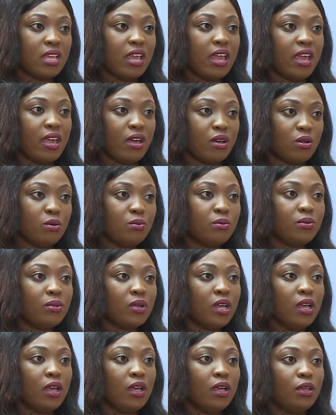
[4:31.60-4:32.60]
help,
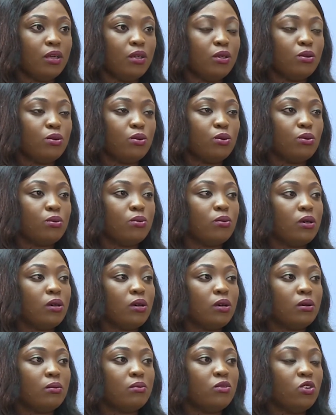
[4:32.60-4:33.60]

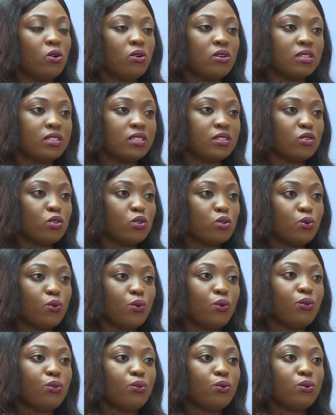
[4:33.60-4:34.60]
young girls
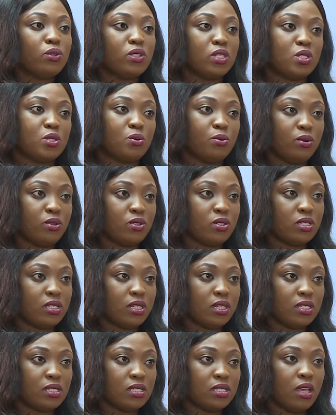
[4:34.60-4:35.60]
go through this
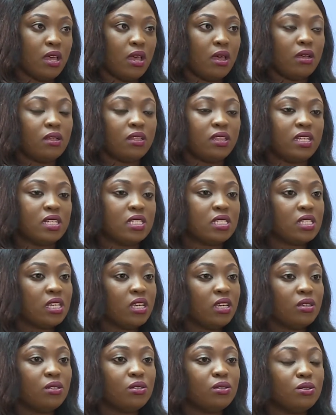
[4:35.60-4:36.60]
process. They're
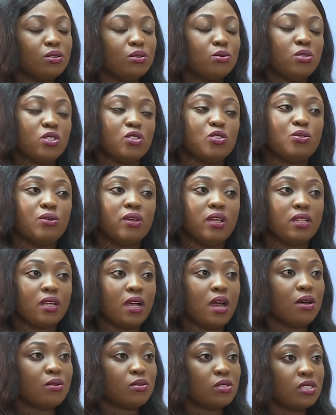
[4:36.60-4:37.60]
skilled, they train
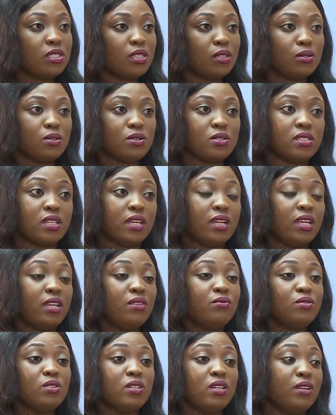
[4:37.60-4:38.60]
counselors that
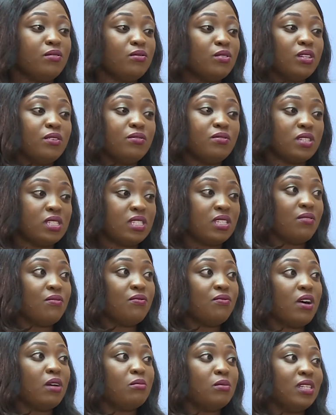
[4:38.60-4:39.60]
even if it's a
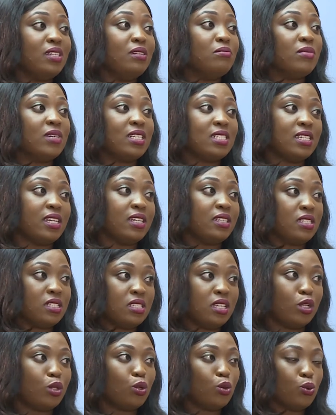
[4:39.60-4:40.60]
family matter and they
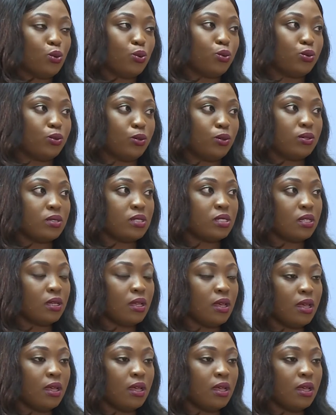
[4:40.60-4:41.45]
say, no, don't